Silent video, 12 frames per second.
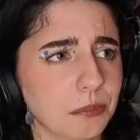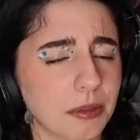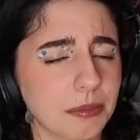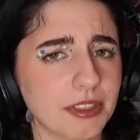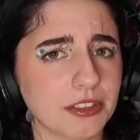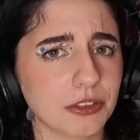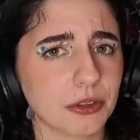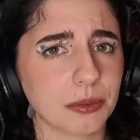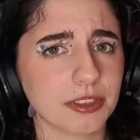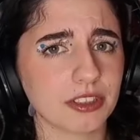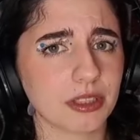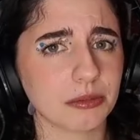maybe it's not
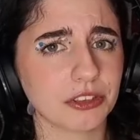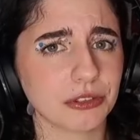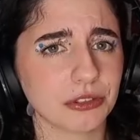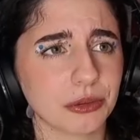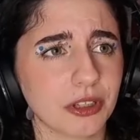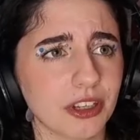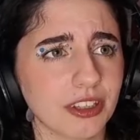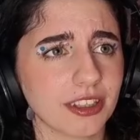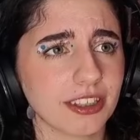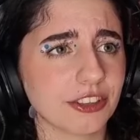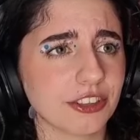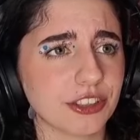the best time to talk to her.
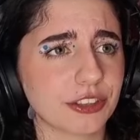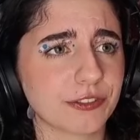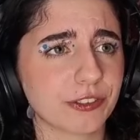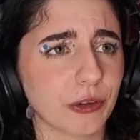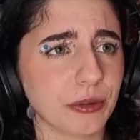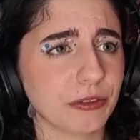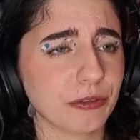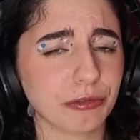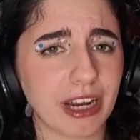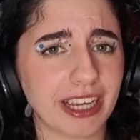She's throwing